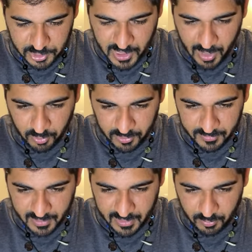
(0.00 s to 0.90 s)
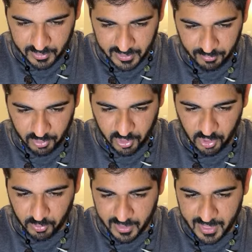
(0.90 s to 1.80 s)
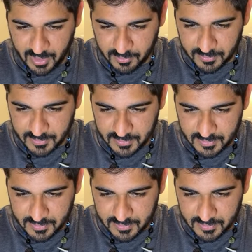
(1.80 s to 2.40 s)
shower. And then we're going to give her a call right now.